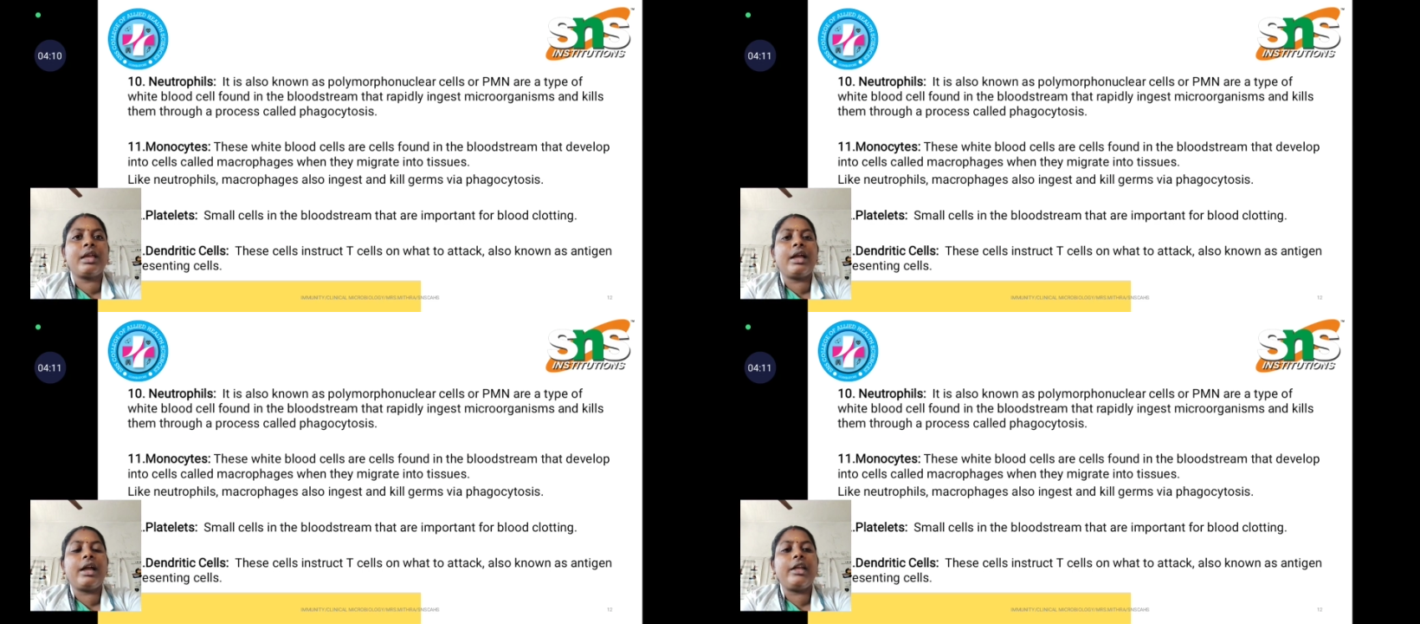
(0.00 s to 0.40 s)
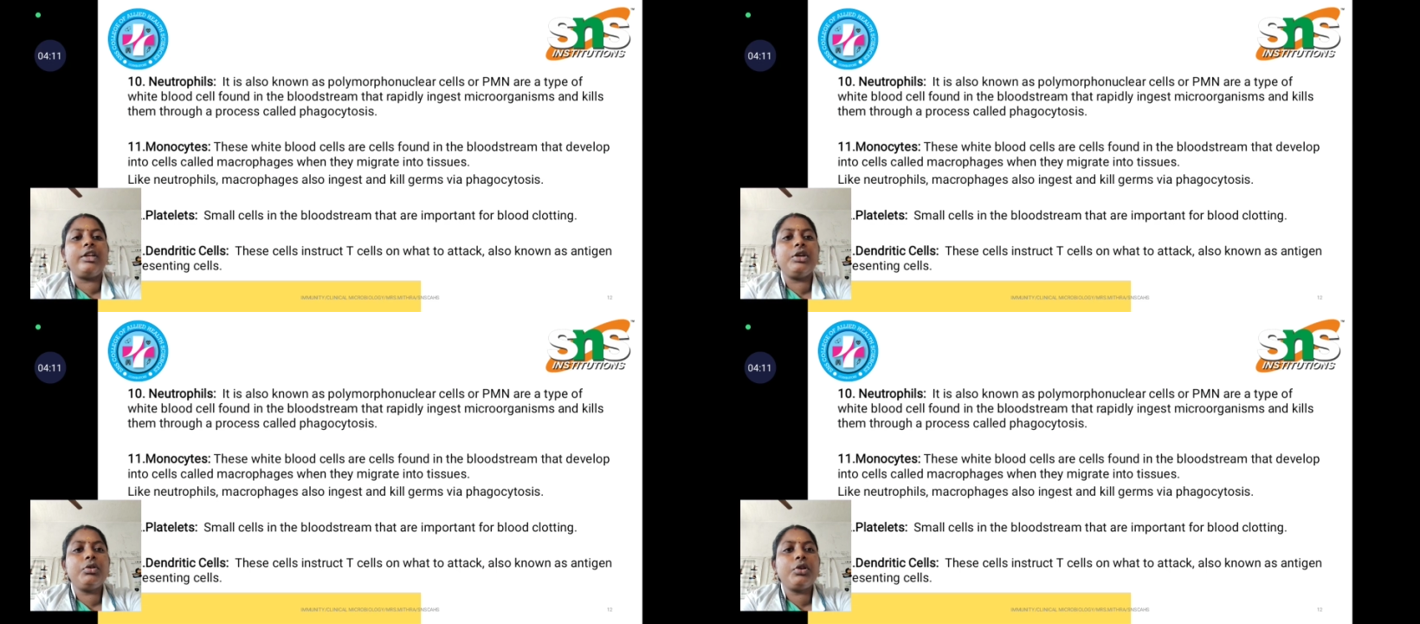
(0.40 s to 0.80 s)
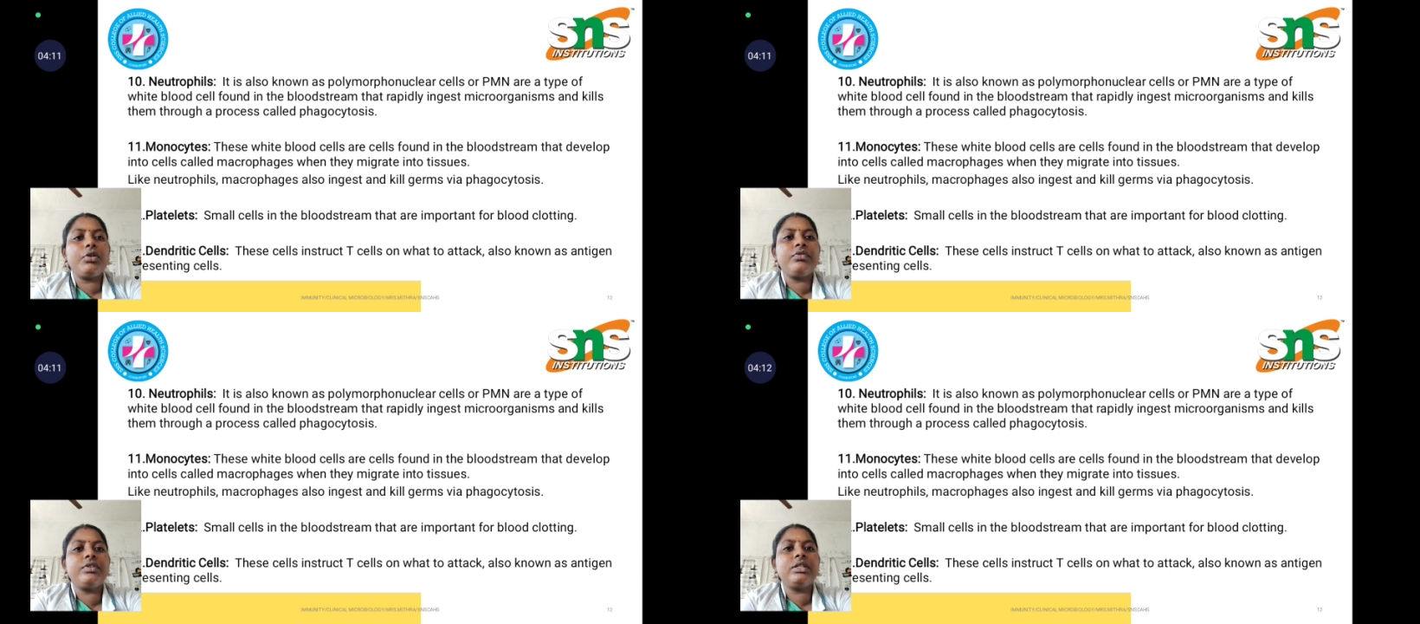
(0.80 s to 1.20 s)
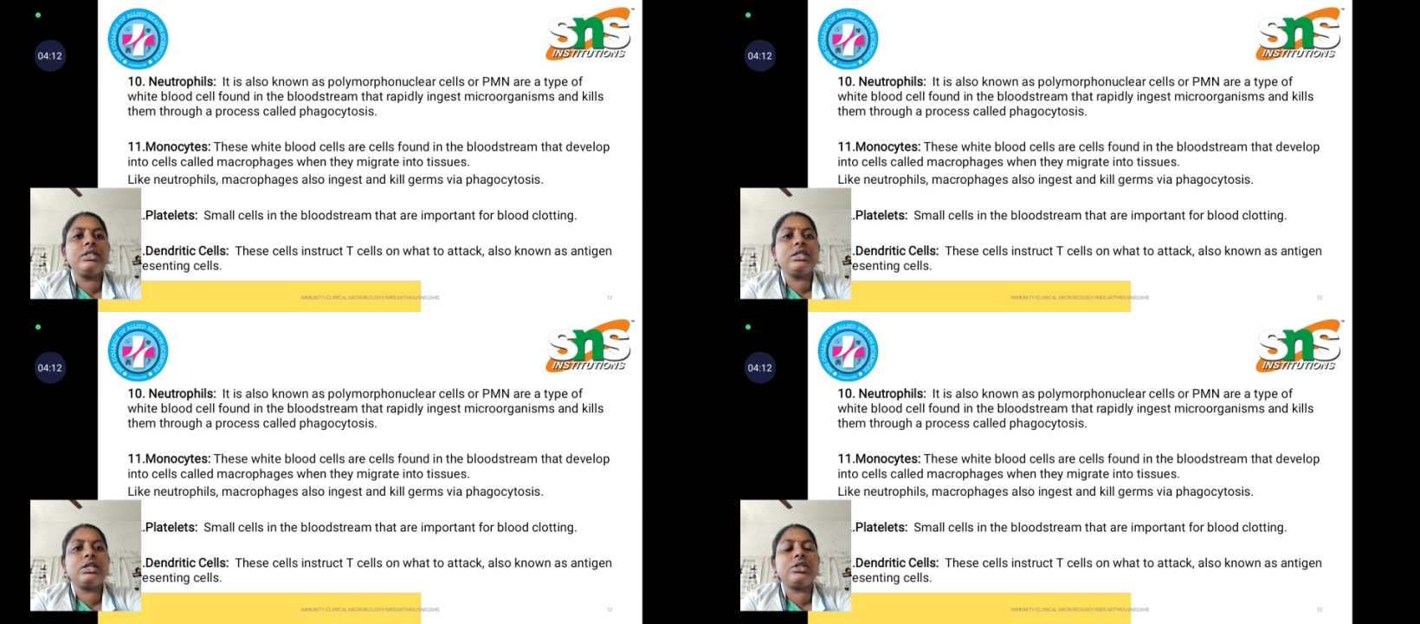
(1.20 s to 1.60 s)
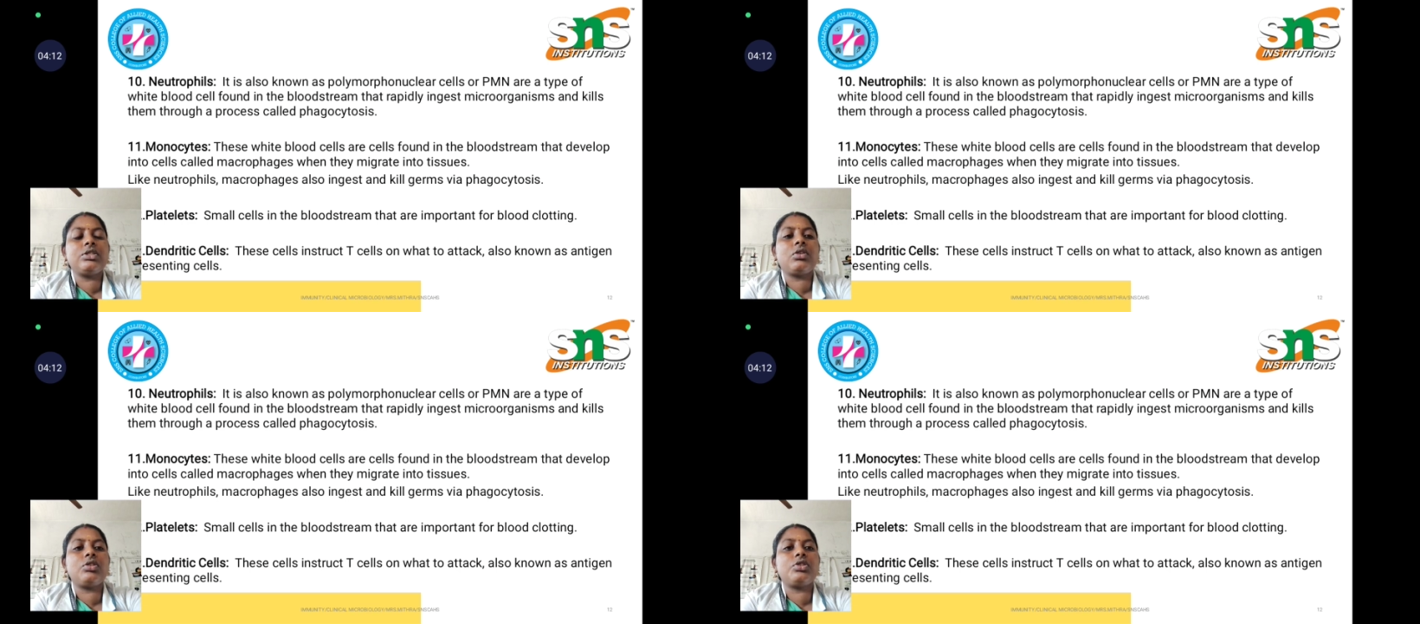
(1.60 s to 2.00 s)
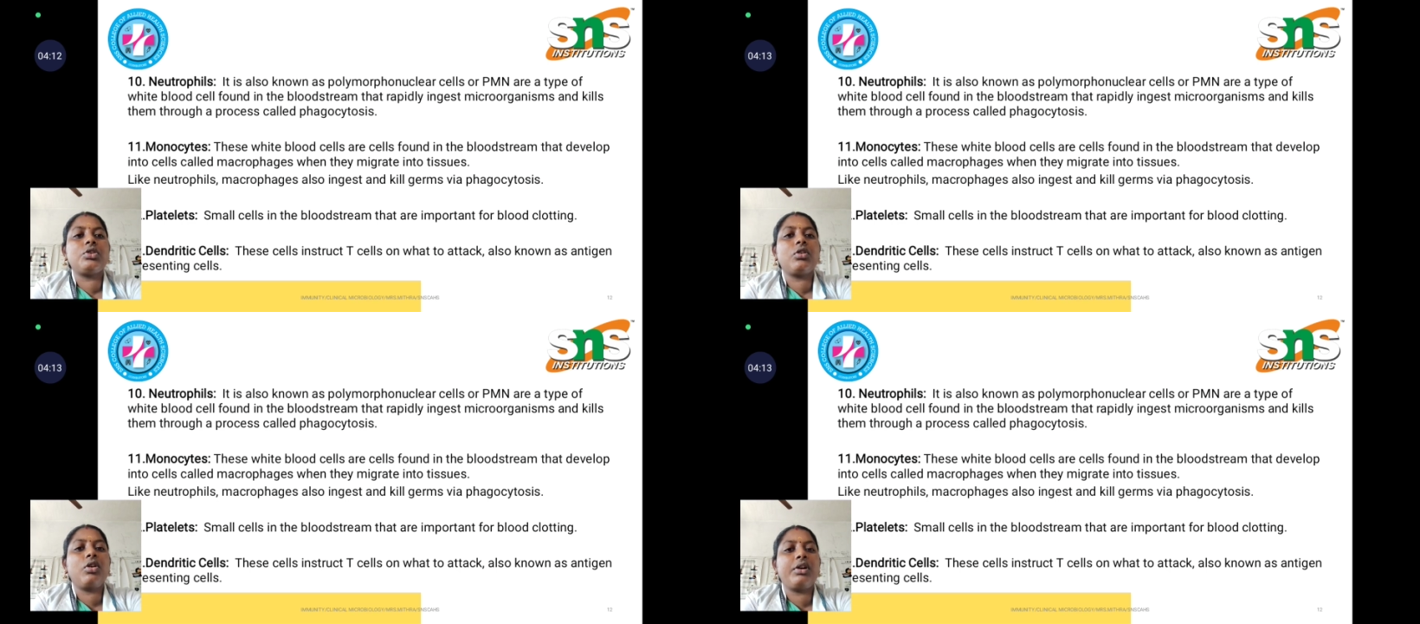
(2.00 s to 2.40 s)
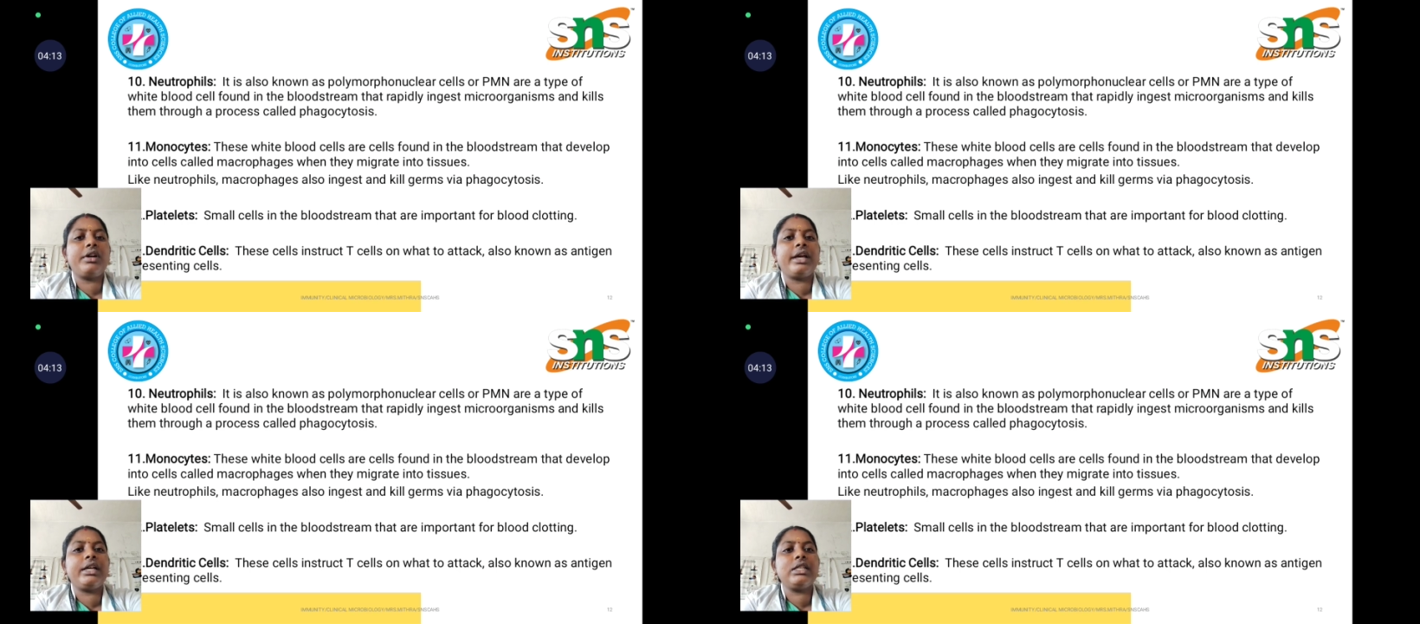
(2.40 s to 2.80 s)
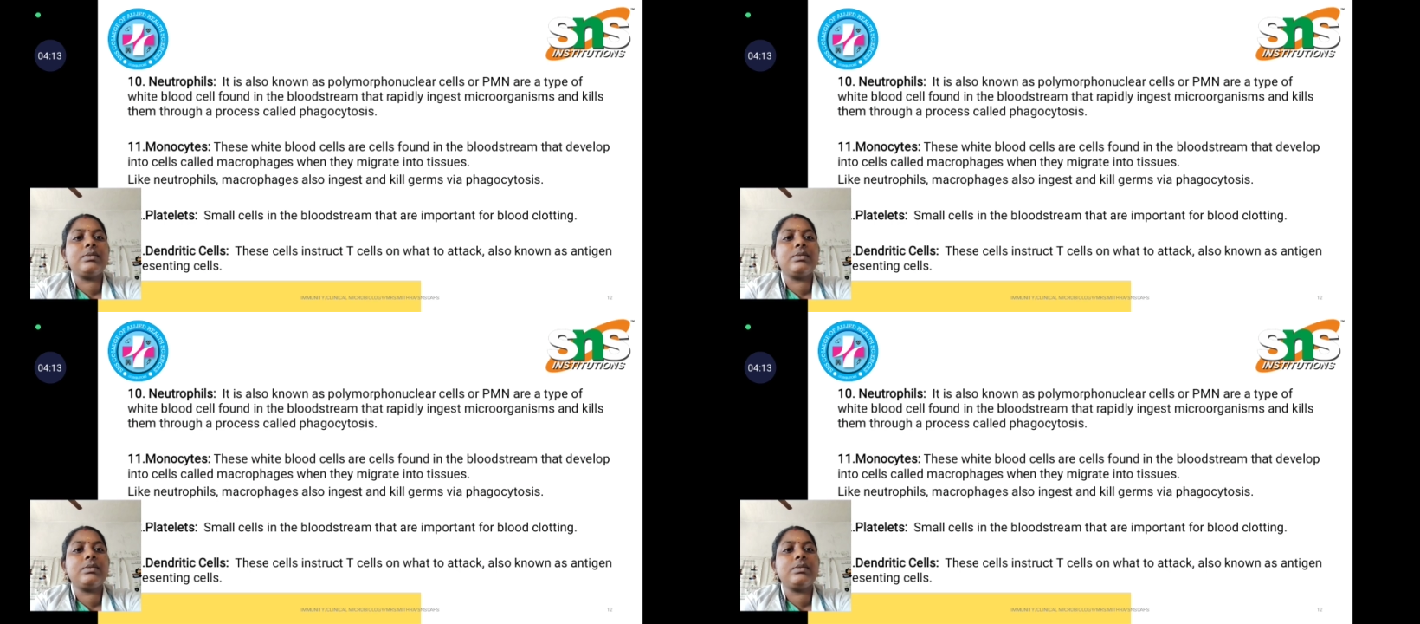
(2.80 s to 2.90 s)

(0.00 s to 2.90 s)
And neutrophils, it is also called as